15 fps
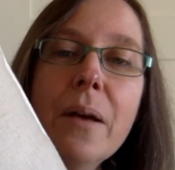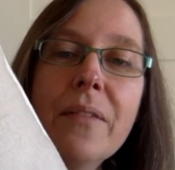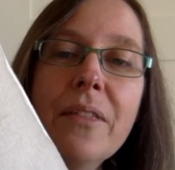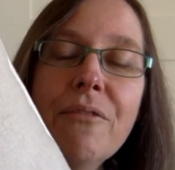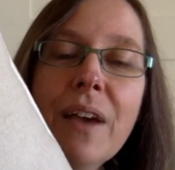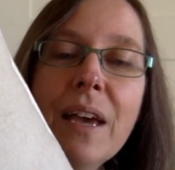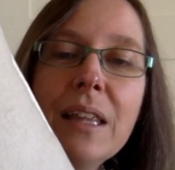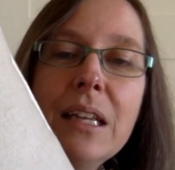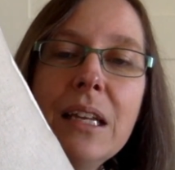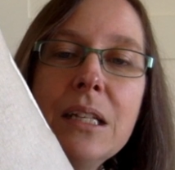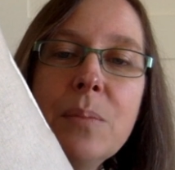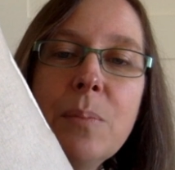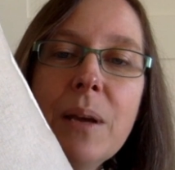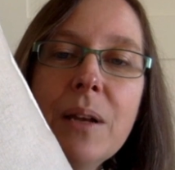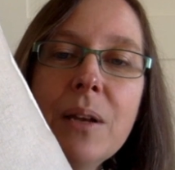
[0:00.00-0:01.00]
The fact that
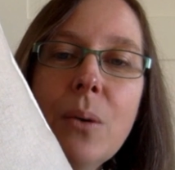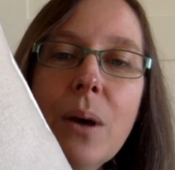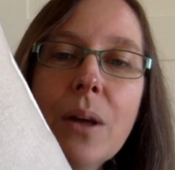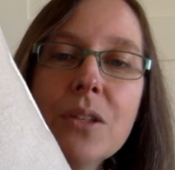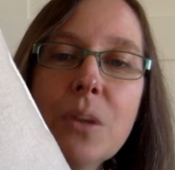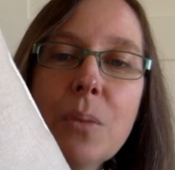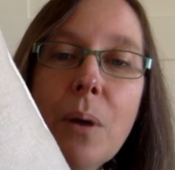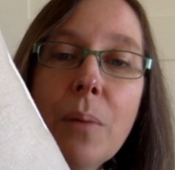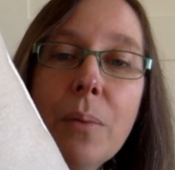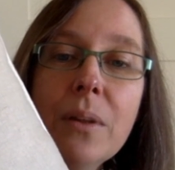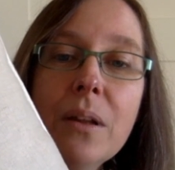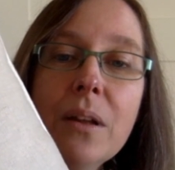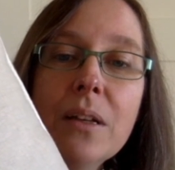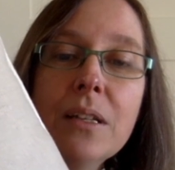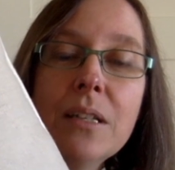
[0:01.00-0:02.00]
it's been quite so popular